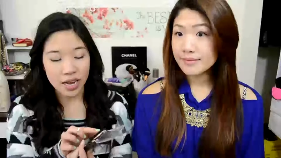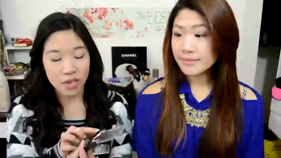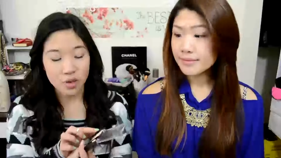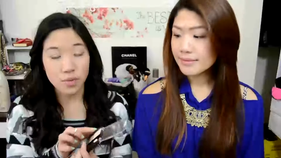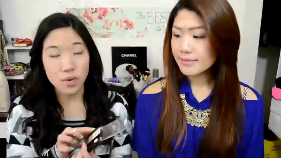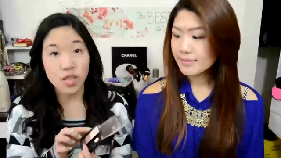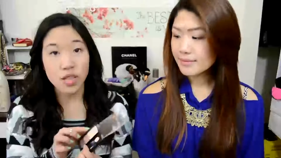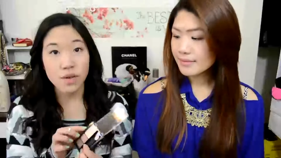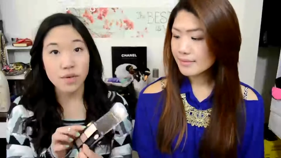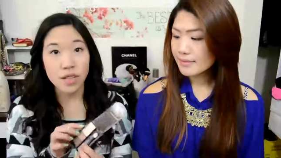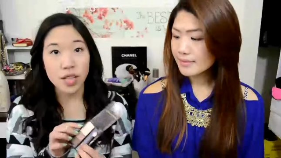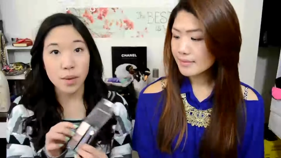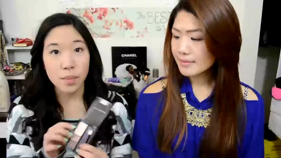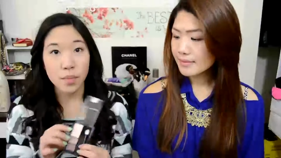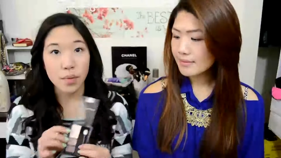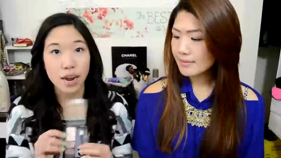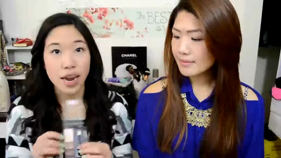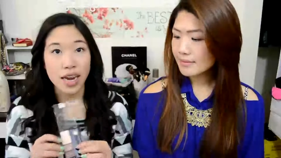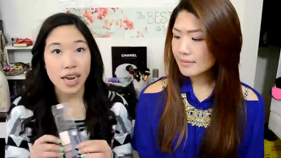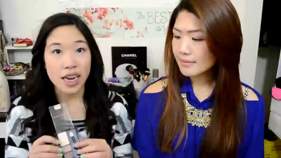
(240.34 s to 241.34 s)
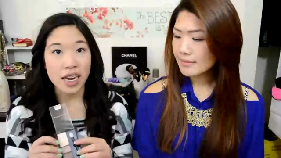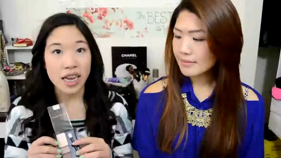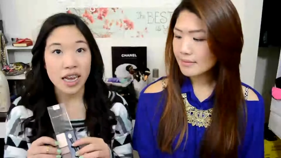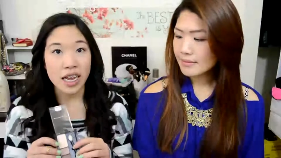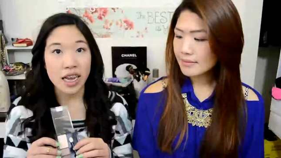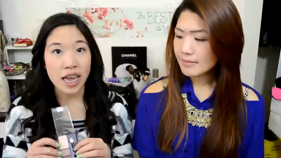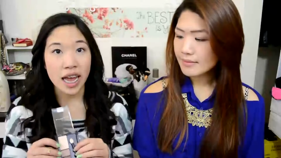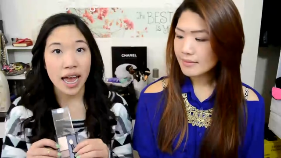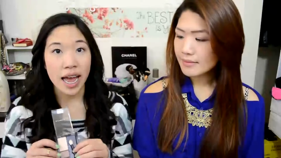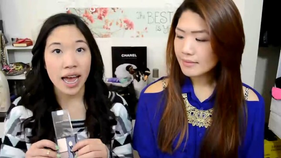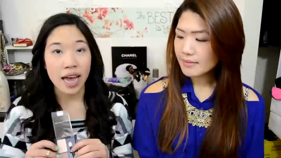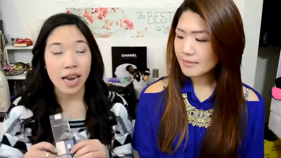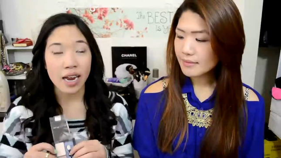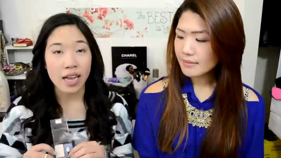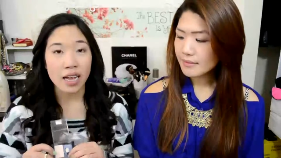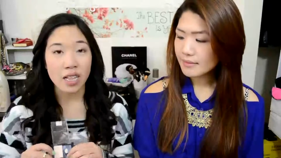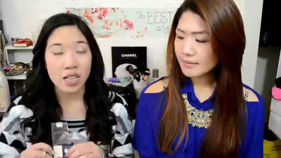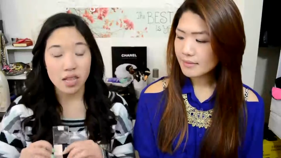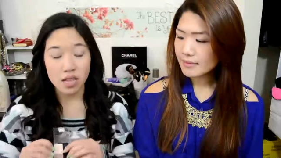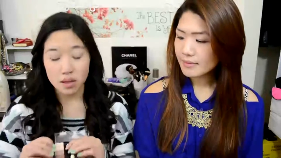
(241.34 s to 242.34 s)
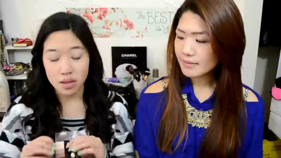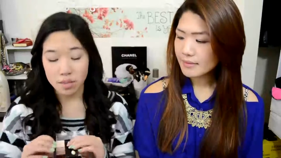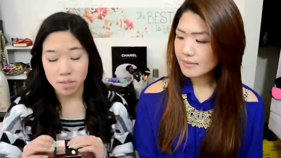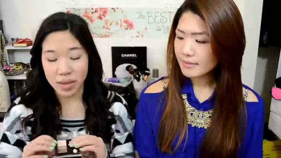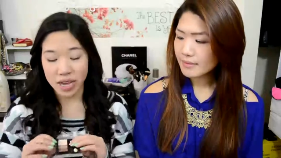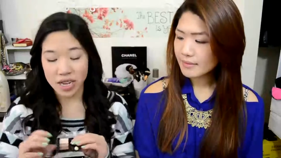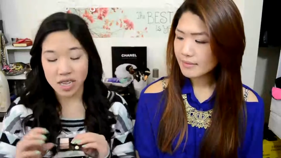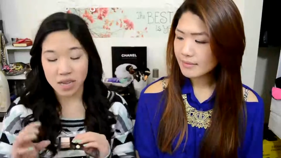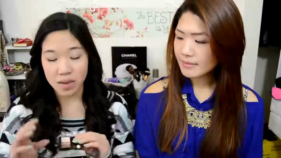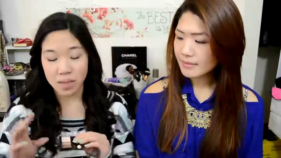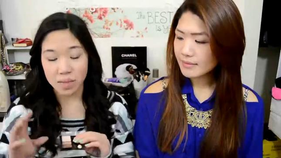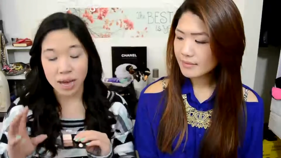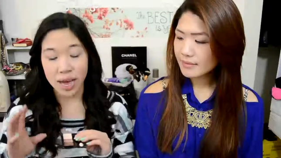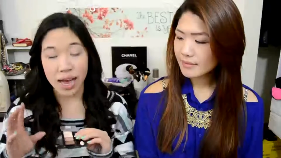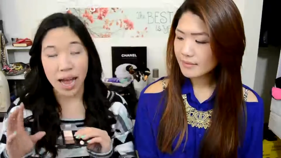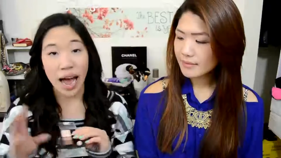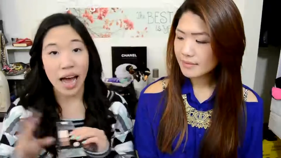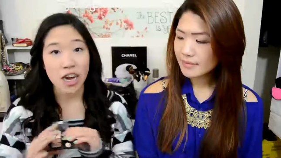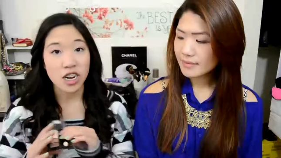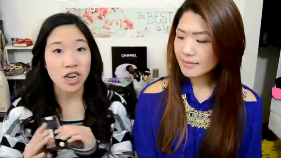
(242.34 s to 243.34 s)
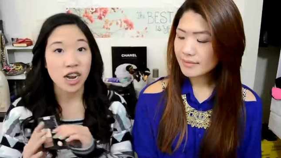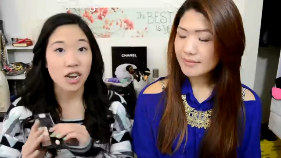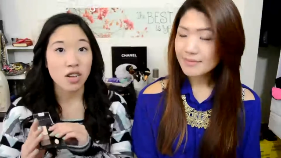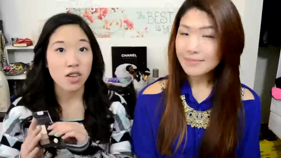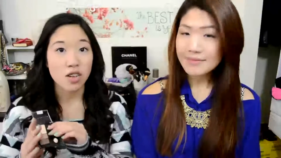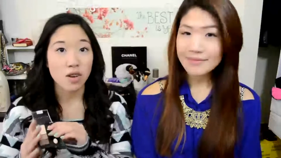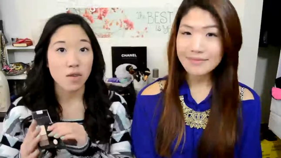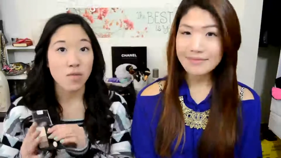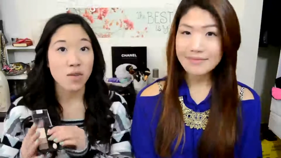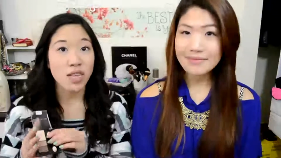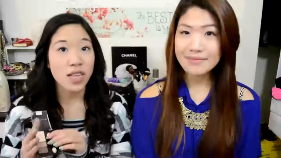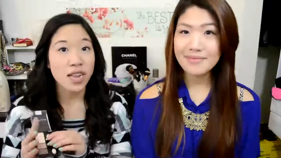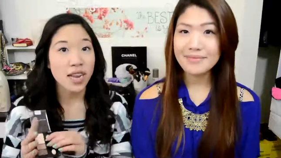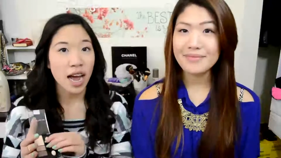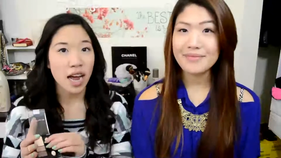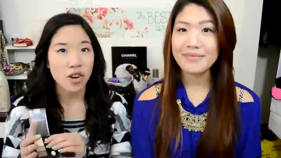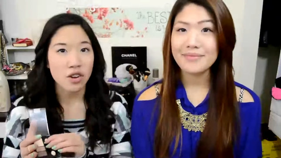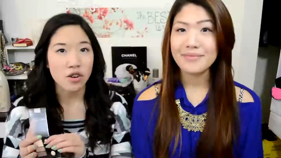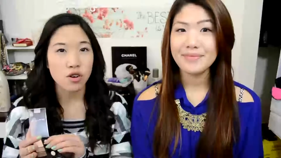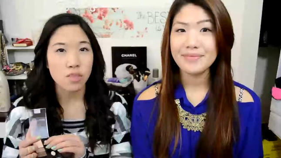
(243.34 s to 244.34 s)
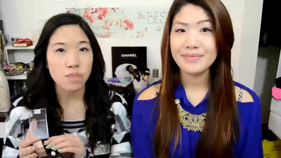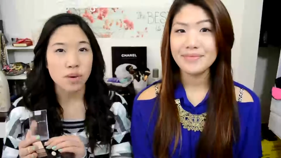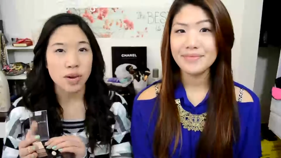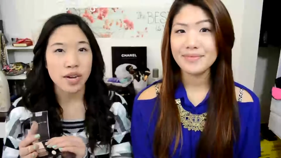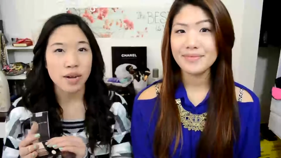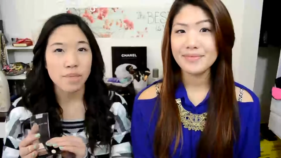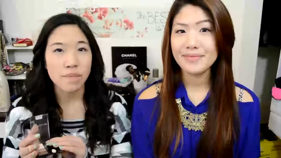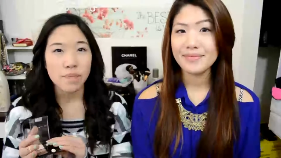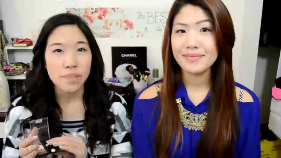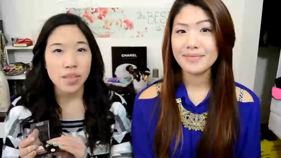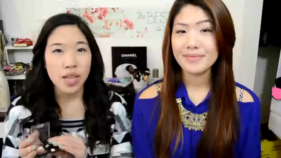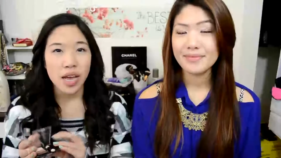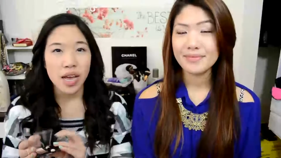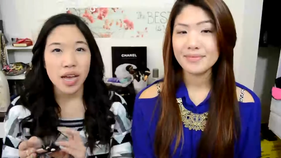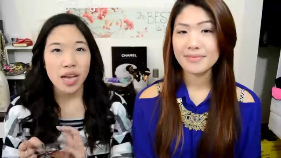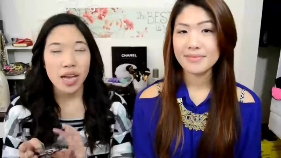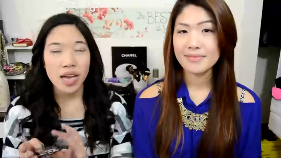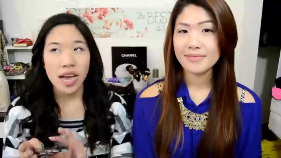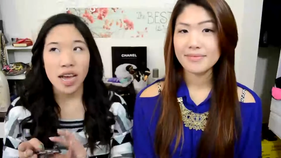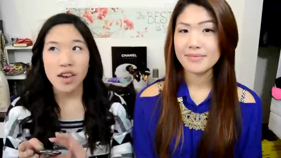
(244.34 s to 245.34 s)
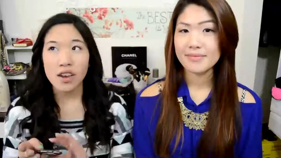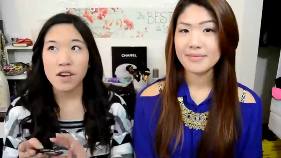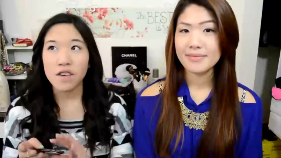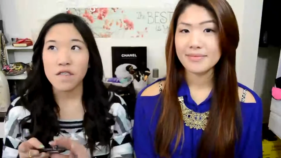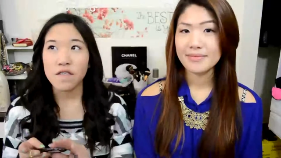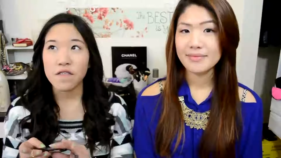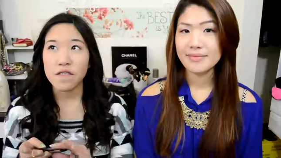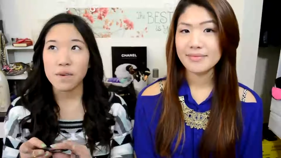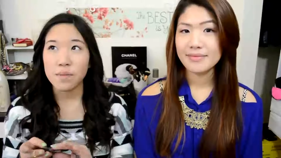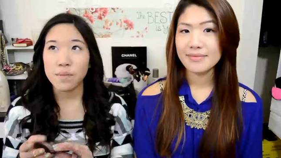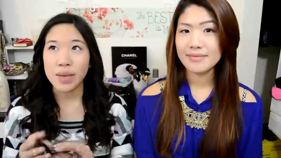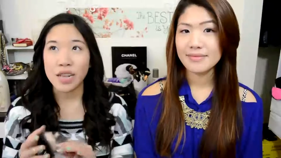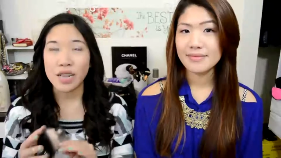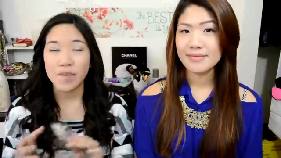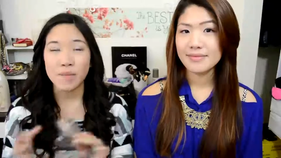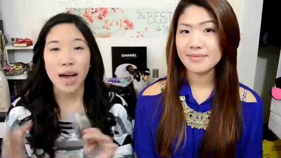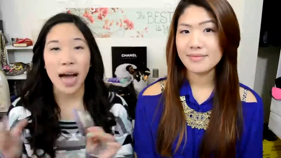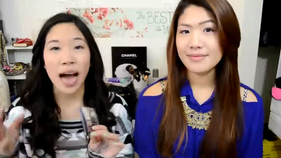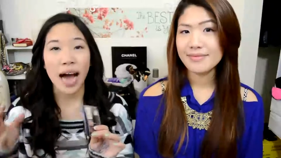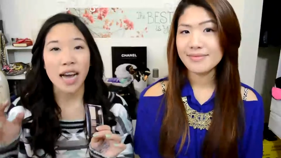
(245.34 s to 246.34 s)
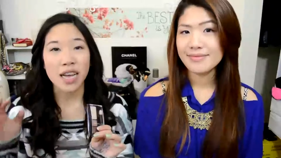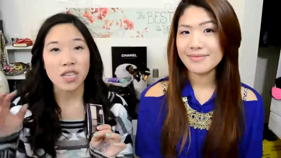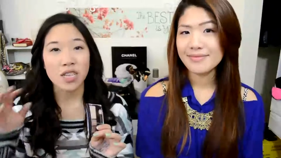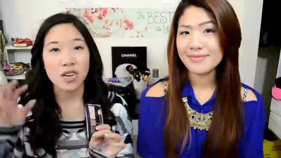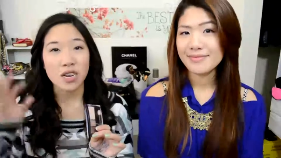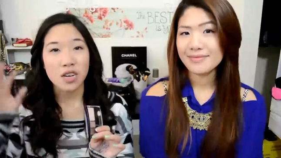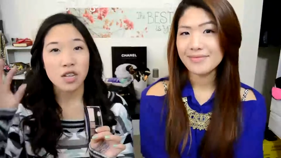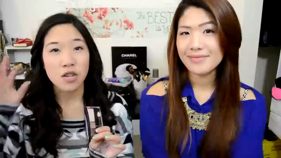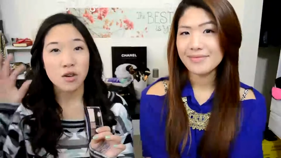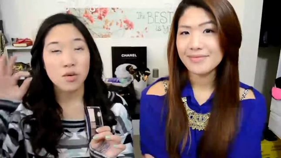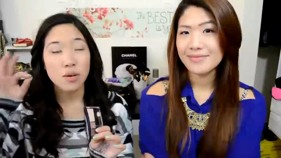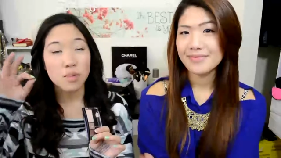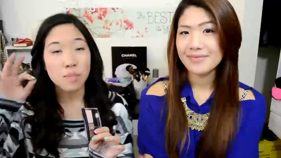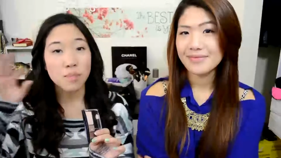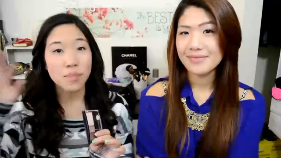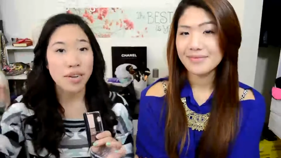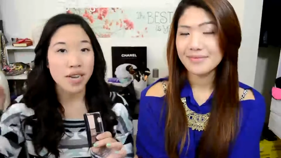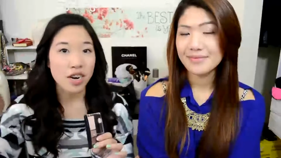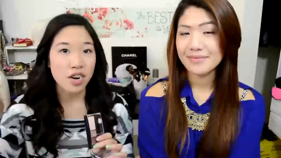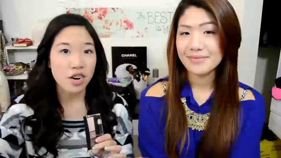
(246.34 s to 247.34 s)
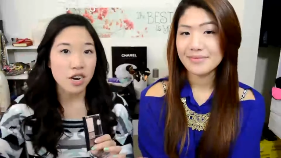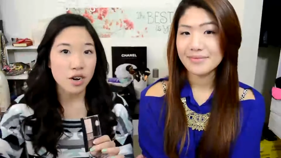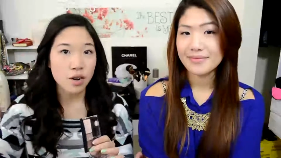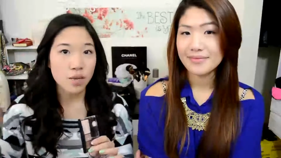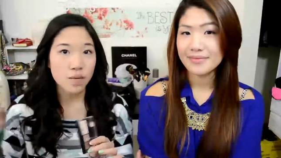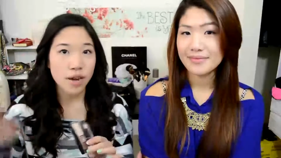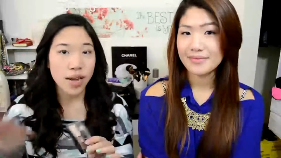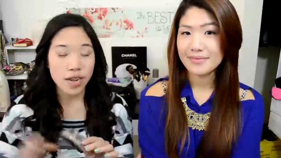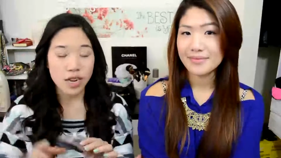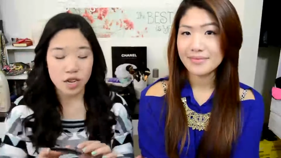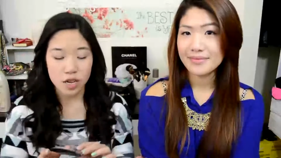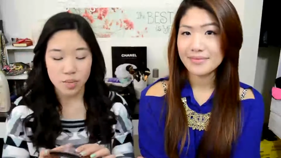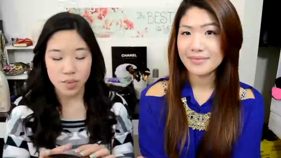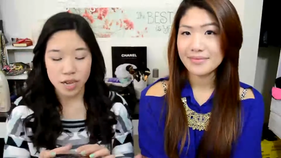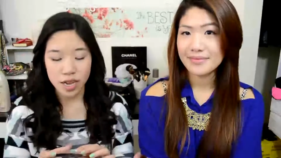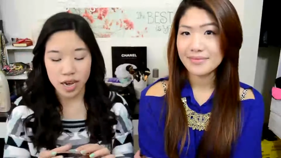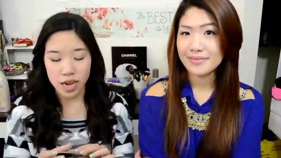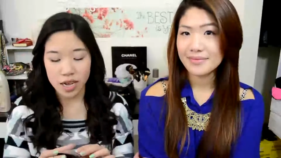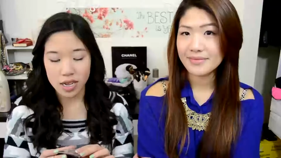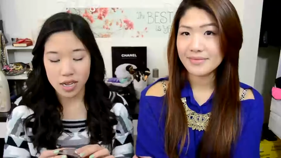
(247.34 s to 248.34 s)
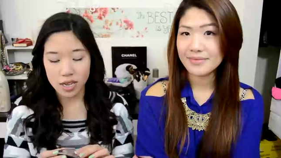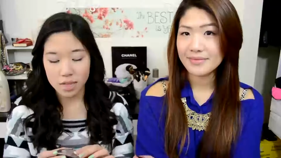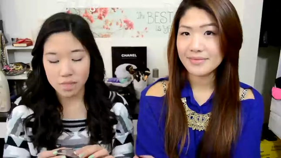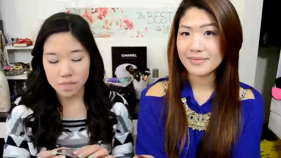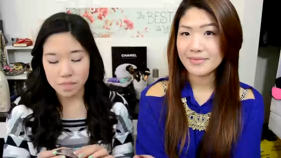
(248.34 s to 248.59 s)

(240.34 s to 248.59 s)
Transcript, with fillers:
Speaker 1: it's really, really brightening and it makes my eyeshadows look really natural but kind of makes my eyes look a little bit bigger in a way just because